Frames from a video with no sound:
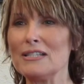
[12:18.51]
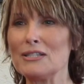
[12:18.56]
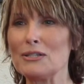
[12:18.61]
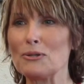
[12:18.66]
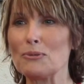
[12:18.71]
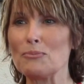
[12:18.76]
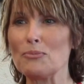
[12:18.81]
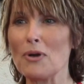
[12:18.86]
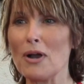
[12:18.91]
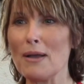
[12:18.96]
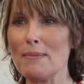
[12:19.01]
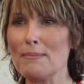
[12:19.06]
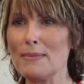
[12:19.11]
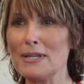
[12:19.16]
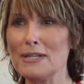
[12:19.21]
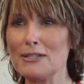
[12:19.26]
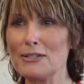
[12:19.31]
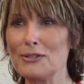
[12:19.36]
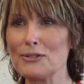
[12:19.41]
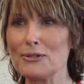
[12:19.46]
Is there a prime
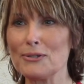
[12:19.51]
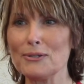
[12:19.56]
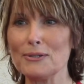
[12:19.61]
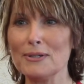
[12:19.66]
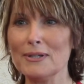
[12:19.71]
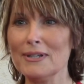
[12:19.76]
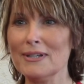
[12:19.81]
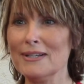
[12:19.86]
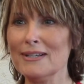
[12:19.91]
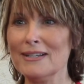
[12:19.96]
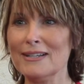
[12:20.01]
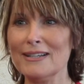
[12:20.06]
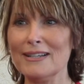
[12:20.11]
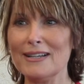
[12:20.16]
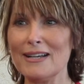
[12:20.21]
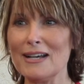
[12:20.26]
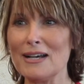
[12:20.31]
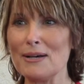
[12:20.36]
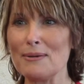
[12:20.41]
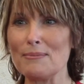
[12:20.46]
minister
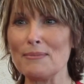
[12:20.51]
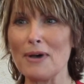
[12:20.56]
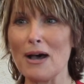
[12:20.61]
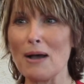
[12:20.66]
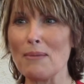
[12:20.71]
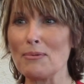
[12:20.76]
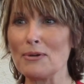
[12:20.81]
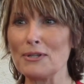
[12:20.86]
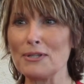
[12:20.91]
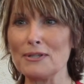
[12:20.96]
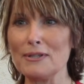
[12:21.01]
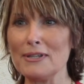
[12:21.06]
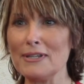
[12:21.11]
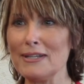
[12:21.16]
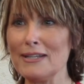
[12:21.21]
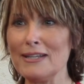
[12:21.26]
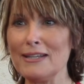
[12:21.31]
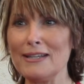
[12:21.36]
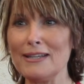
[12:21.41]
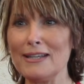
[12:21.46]

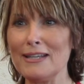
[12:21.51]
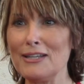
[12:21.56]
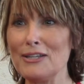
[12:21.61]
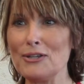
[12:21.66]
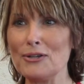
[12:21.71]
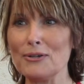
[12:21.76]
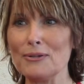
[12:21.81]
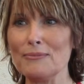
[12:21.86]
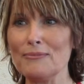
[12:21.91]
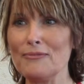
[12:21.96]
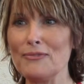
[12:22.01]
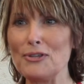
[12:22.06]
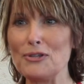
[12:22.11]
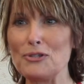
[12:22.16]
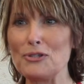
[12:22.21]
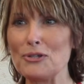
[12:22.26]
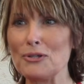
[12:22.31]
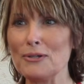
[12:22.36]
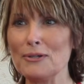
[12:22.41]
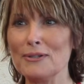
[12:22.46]
opportunity in your
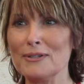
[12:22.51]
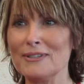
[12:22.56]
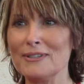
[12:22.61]
future?